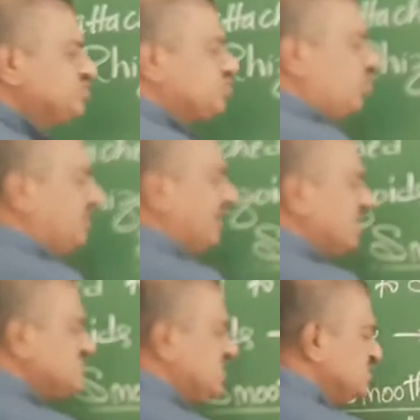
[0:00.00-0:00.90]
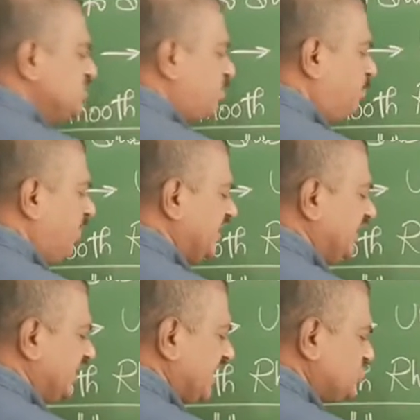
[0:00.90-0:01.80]
is called as pegged
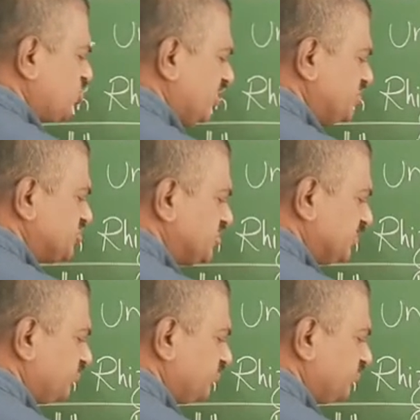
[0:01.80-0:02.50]
rhizoids.